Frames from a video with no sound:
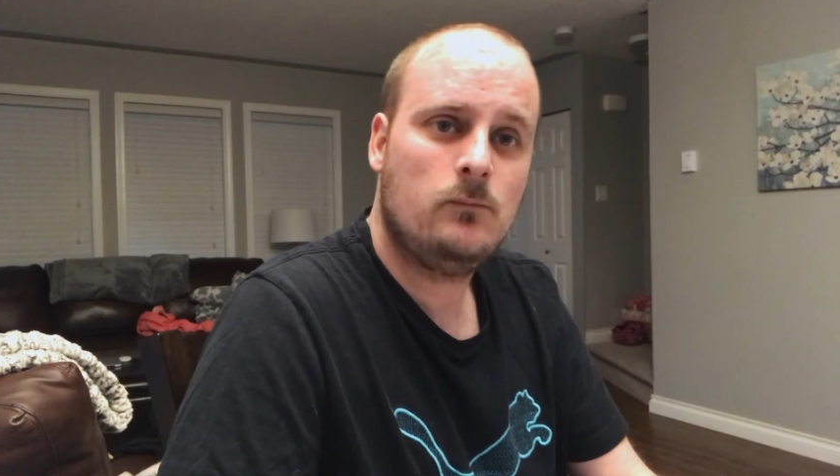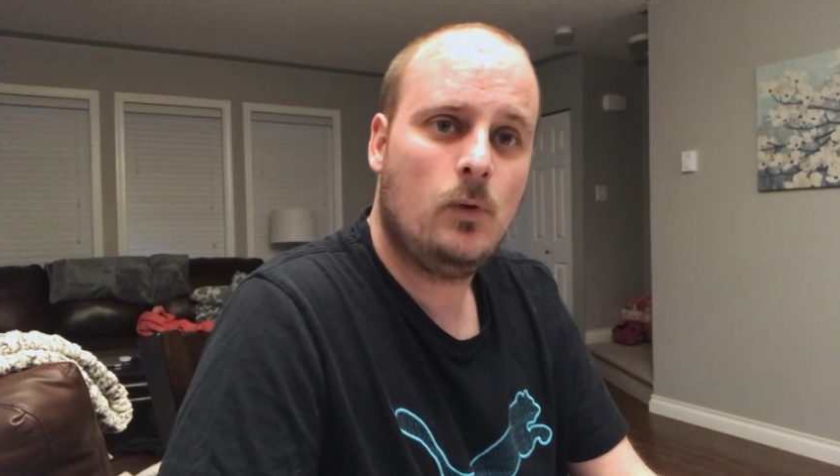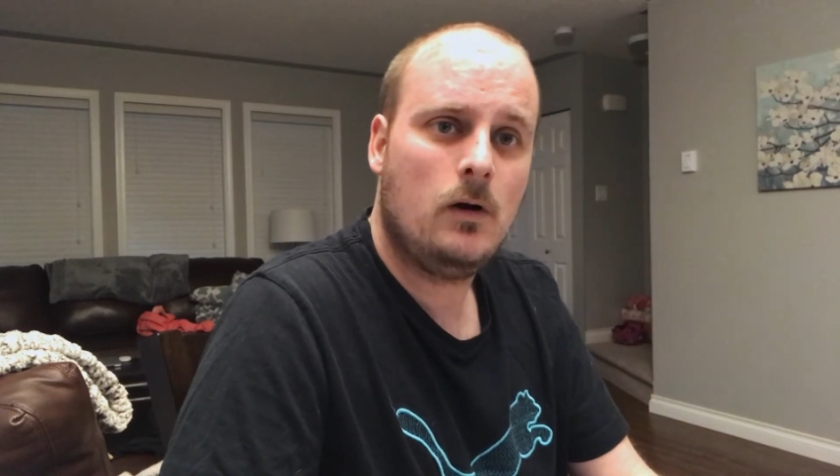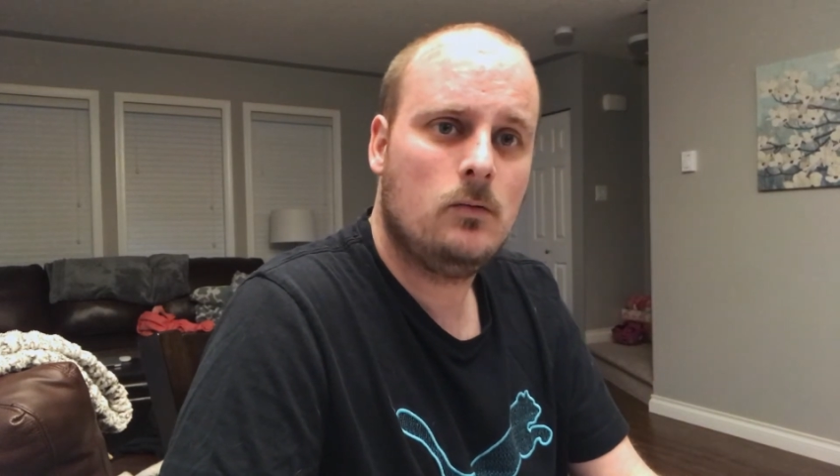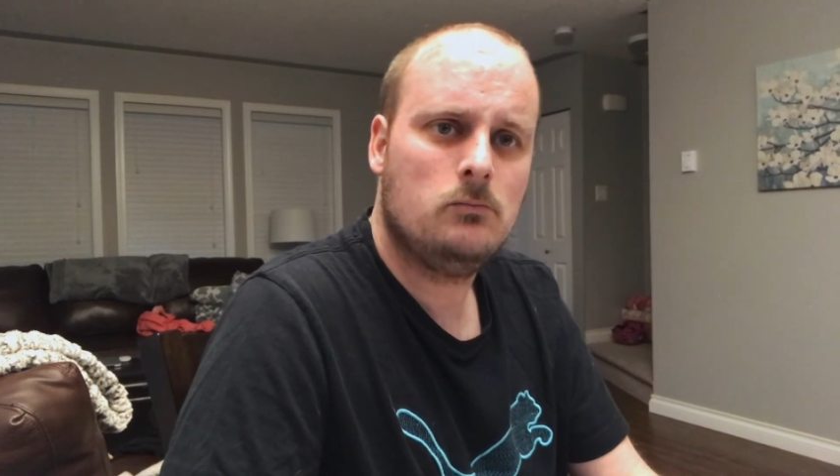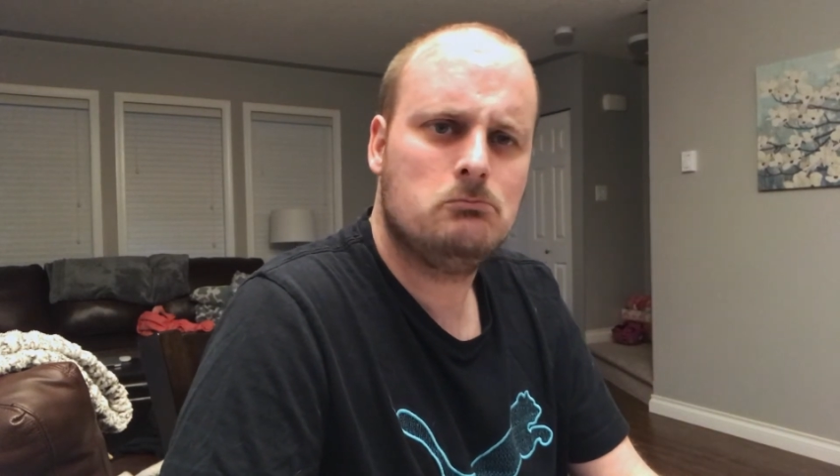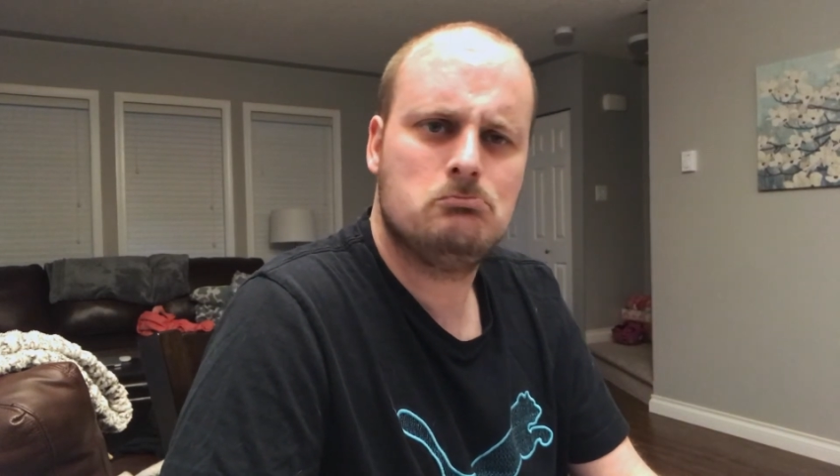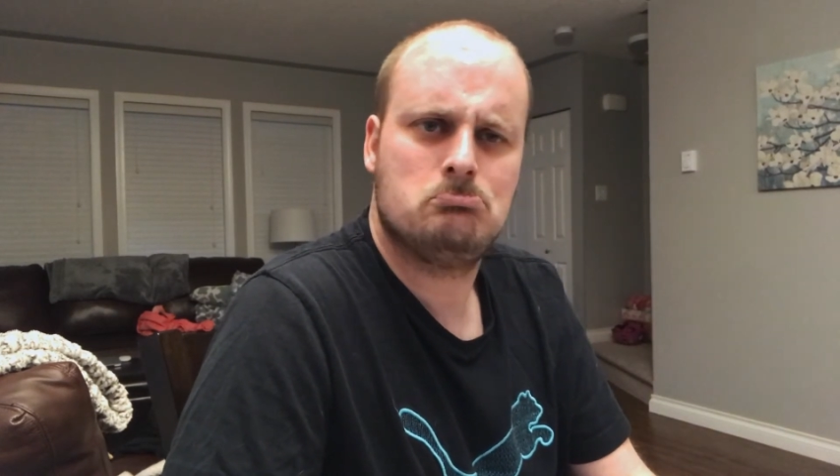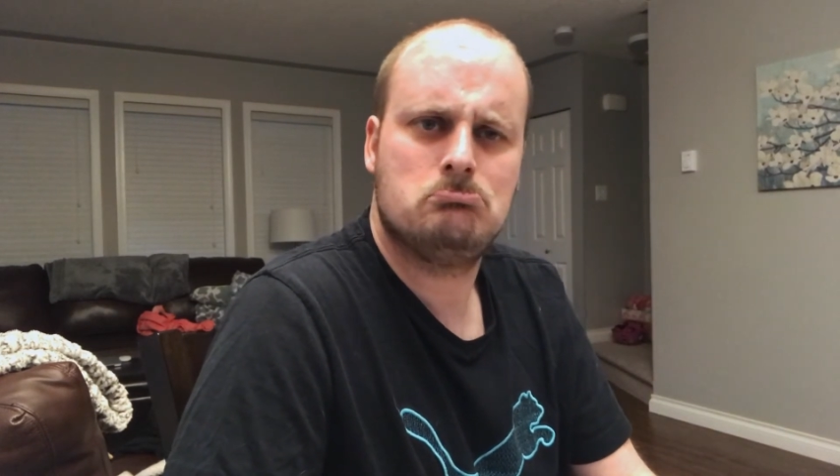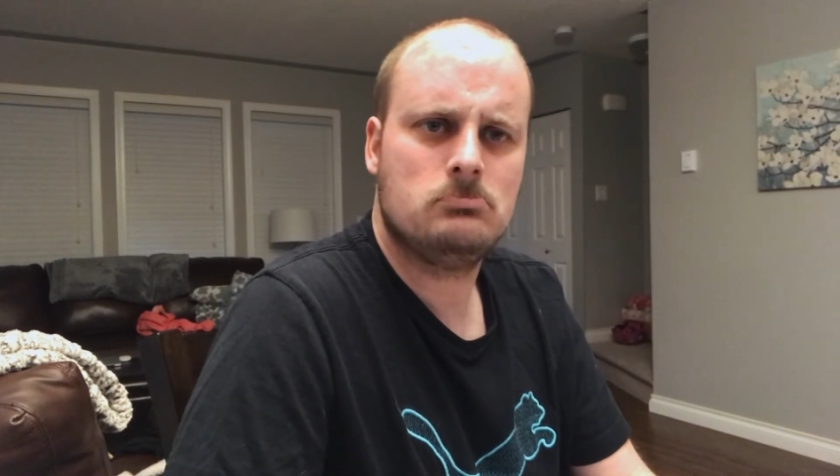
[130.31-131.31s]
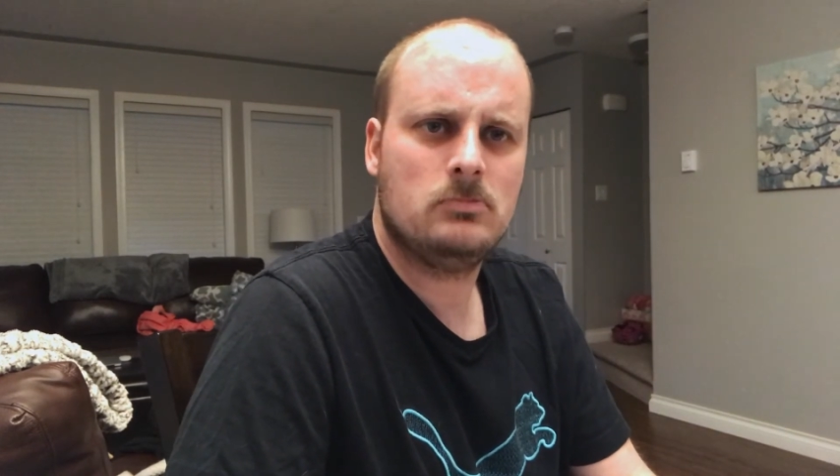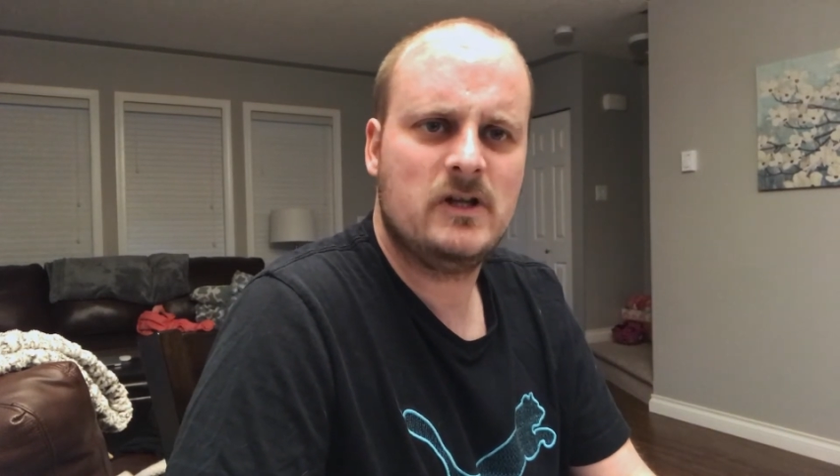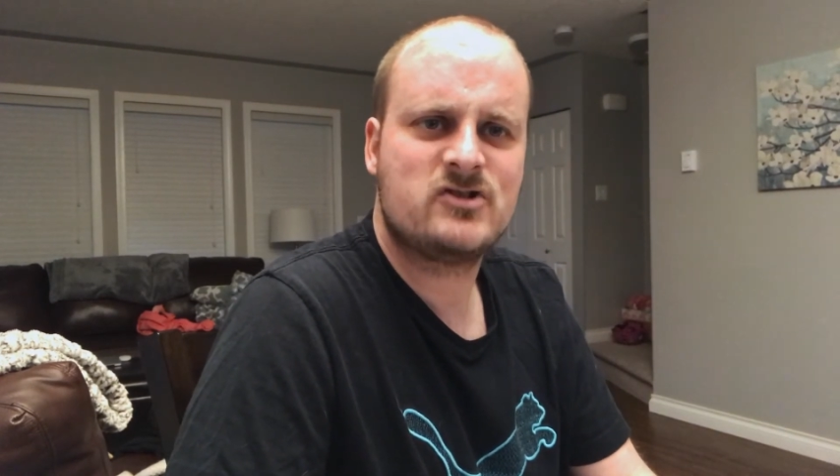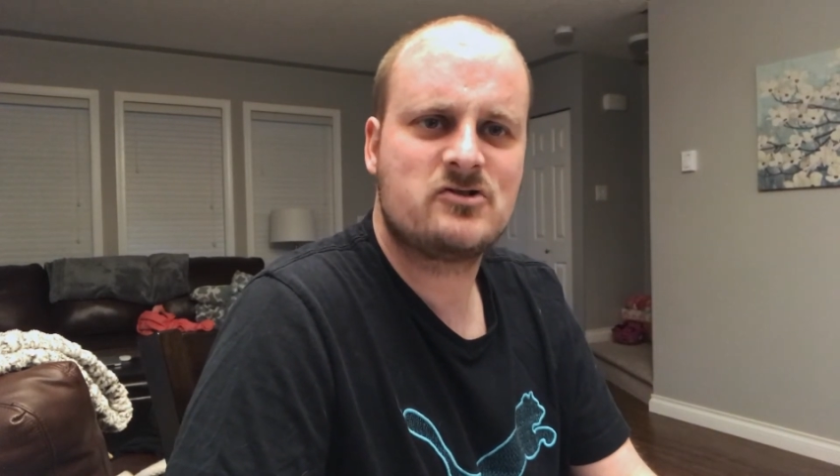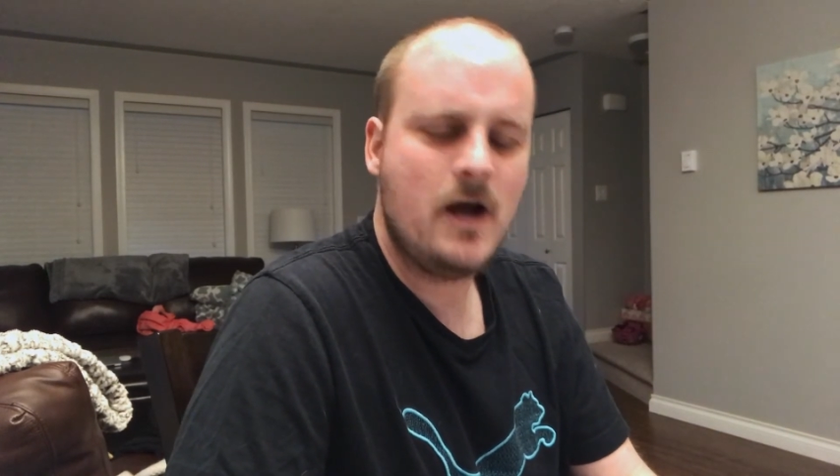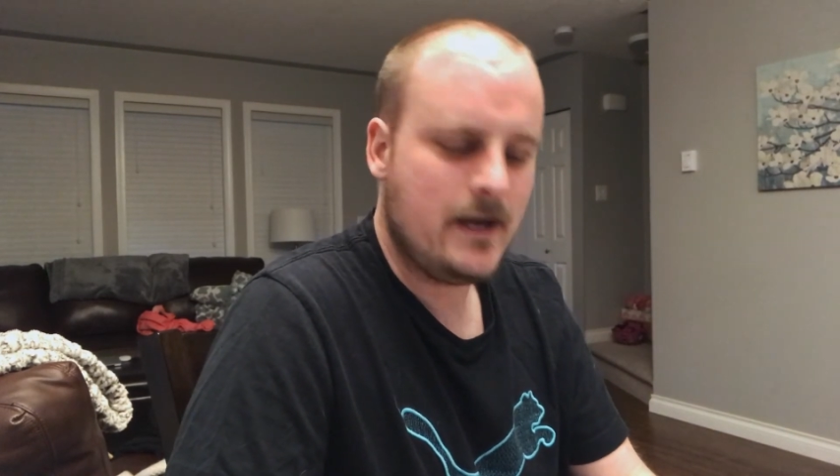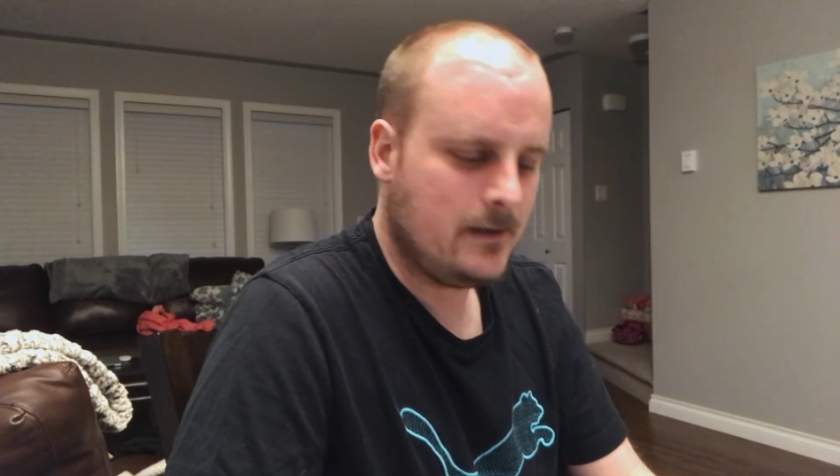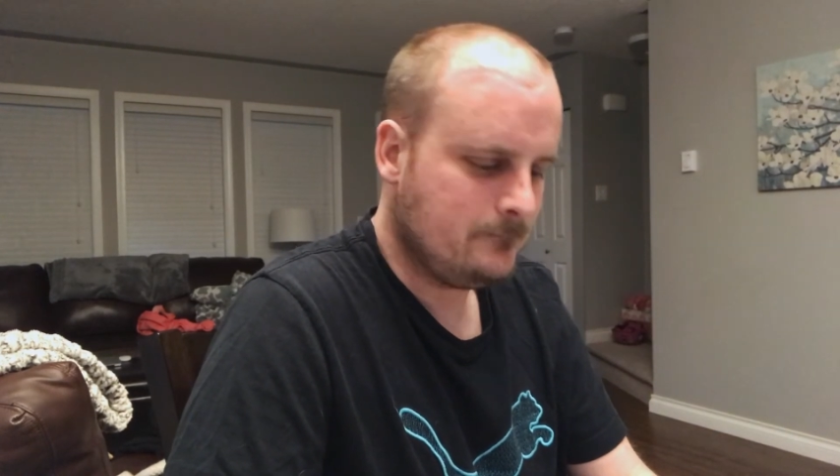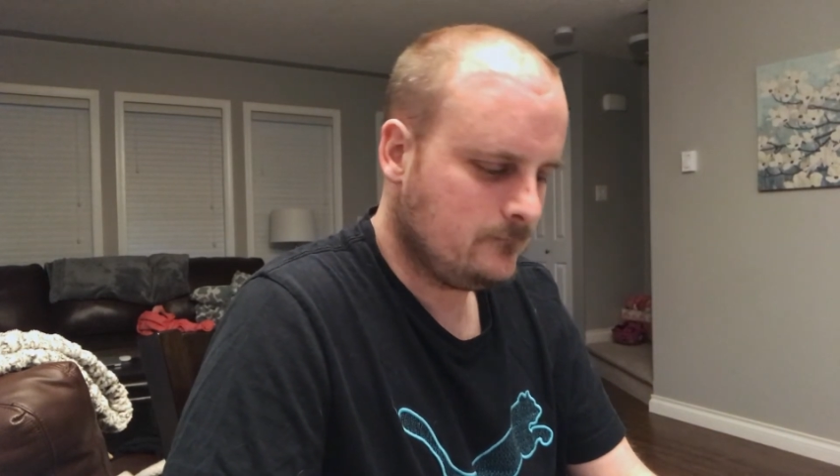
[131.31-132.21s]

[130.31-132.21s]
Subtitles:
"Well, let's try it."